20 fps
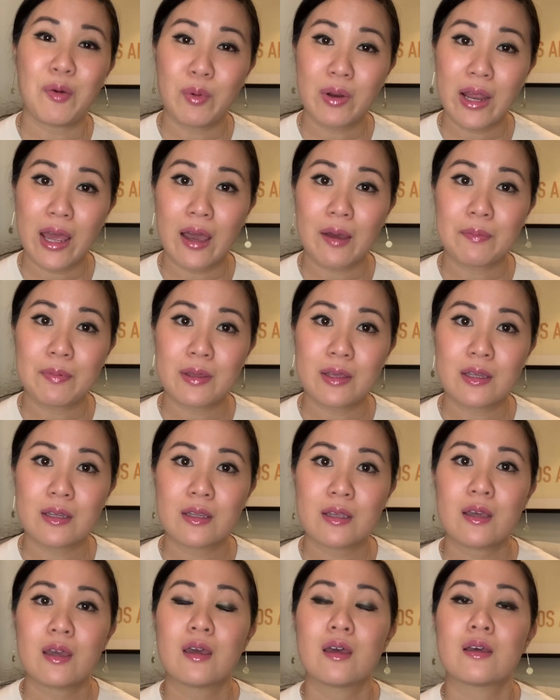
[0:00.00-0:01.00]
what
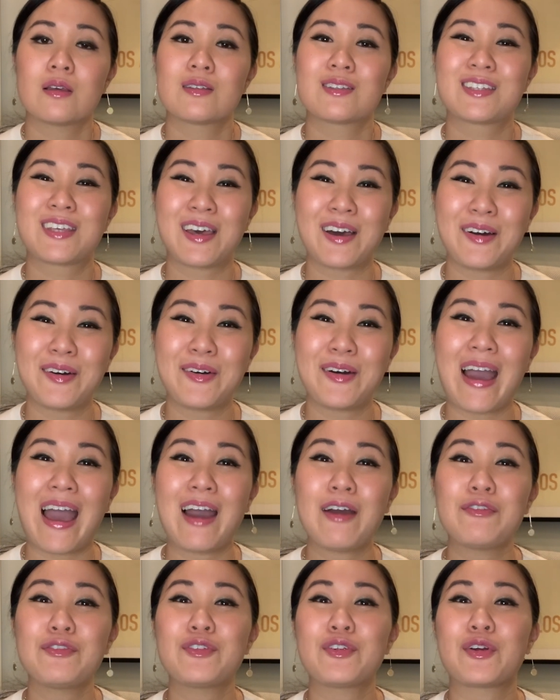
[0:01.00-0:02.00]
happened. So
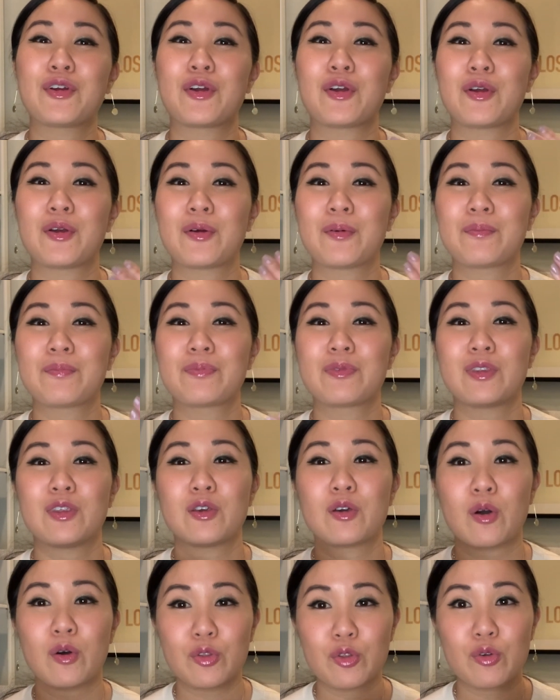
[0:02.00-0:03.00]
after
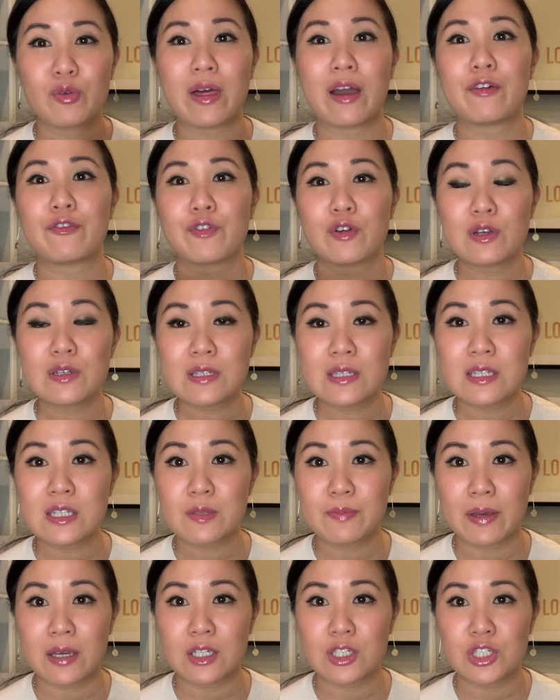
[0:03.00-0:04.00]
you go through that first
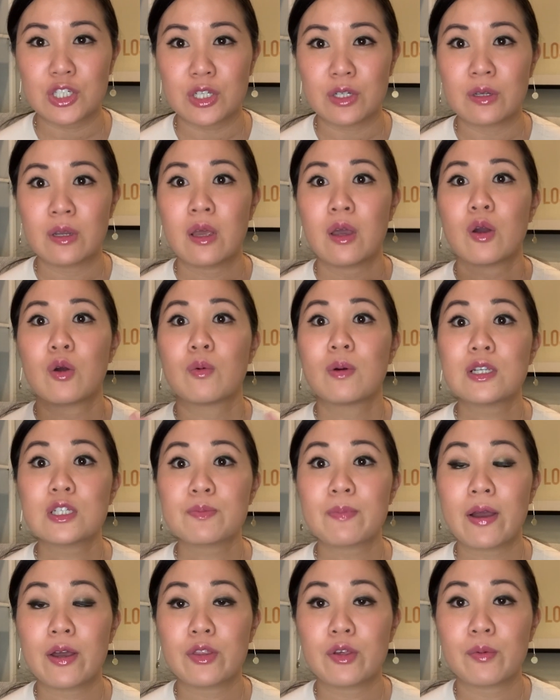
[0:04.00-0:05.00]
inspection,
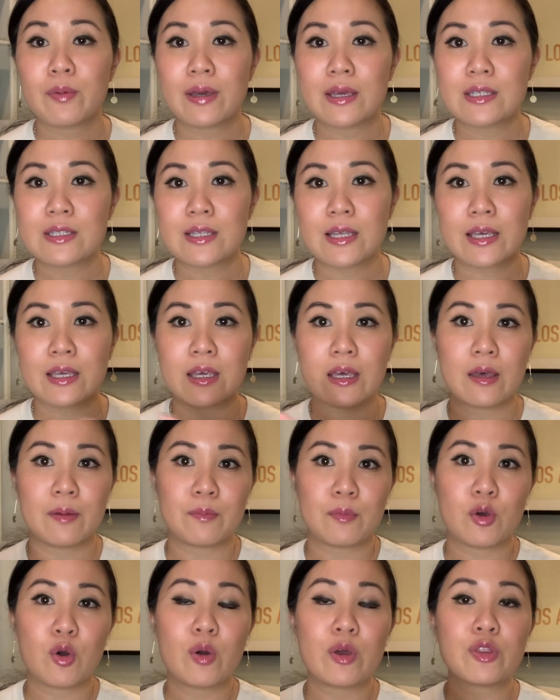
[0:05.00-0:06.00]
which by the way is like
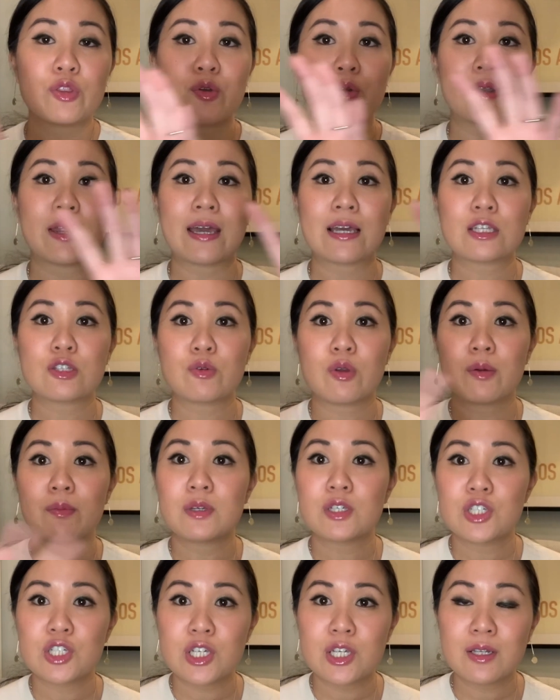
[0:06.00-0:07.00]
going through an x-ray
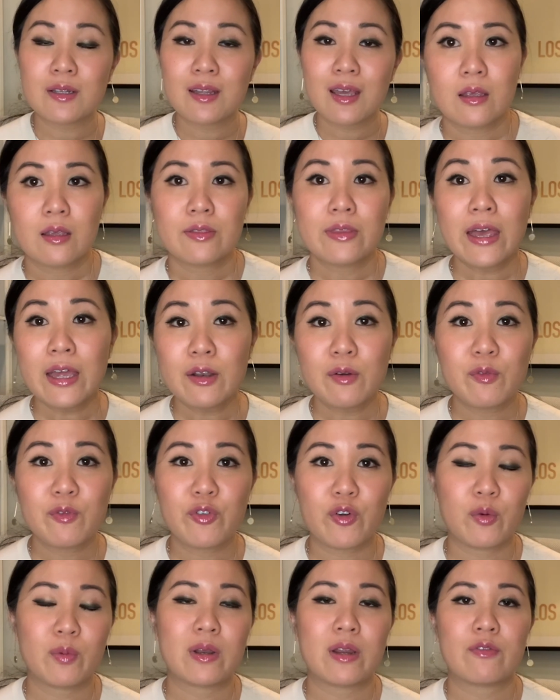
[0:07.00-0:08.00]
machine, then
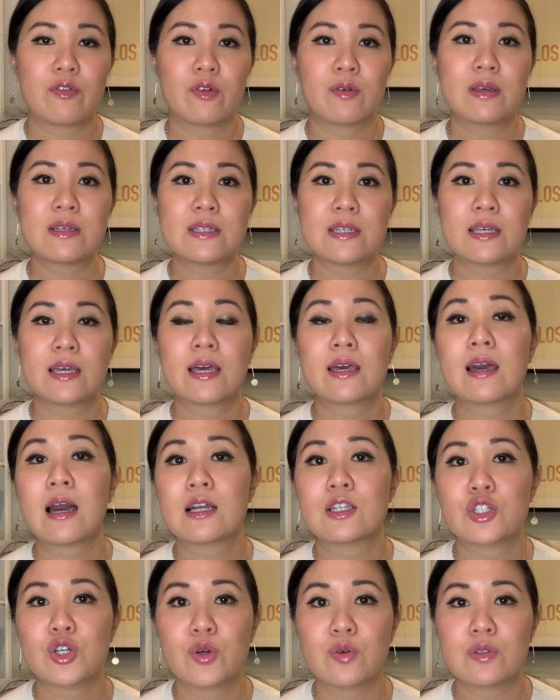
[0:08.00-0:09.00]
for whatever reason, it
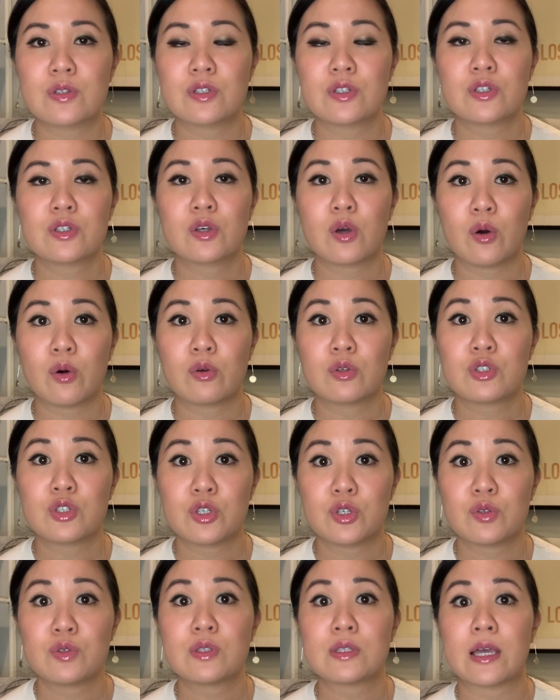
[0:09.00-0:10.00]
got chosen to go
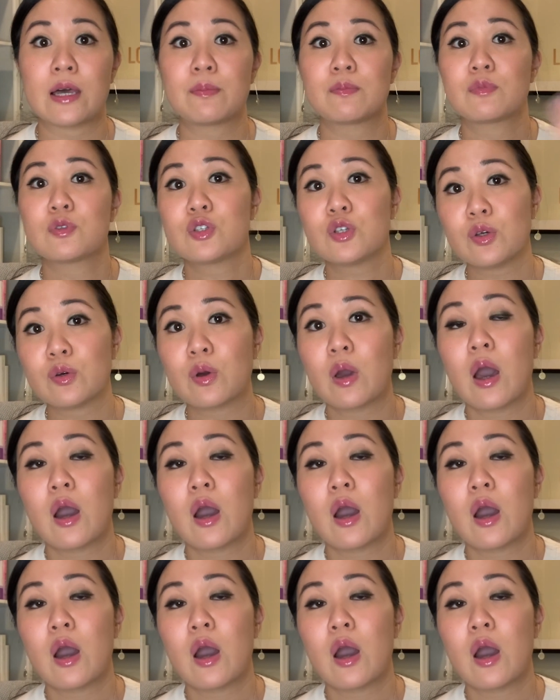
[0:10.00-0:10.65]
to step 2,